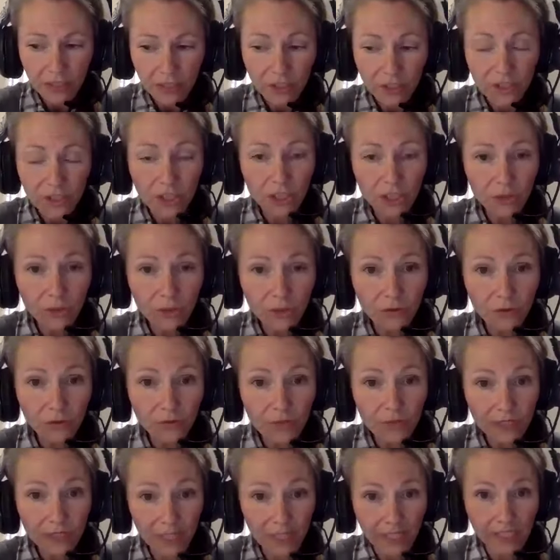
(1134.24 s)
is to
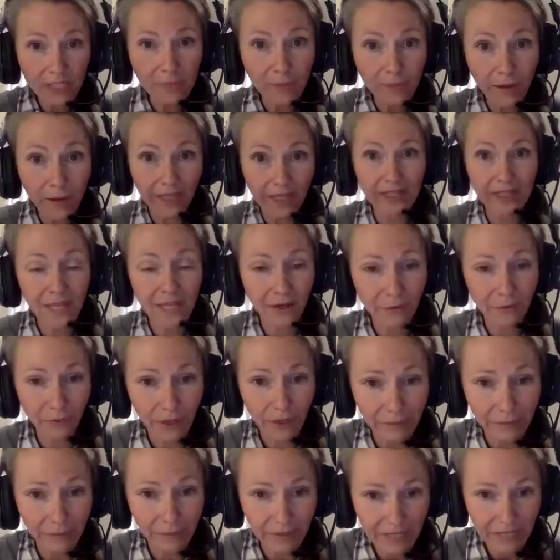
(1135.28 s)
teach my kids how to
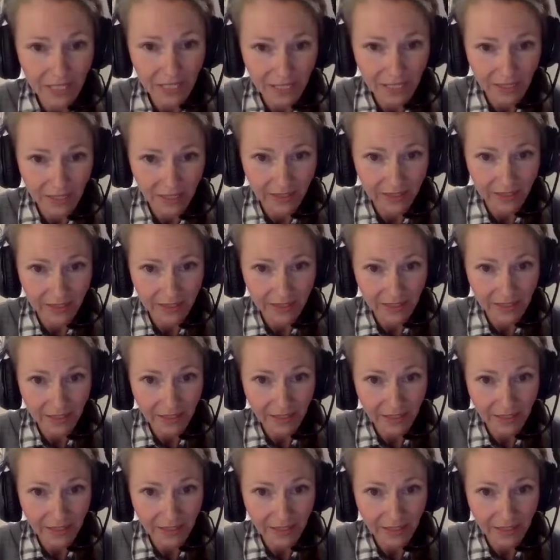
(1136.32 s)
run a business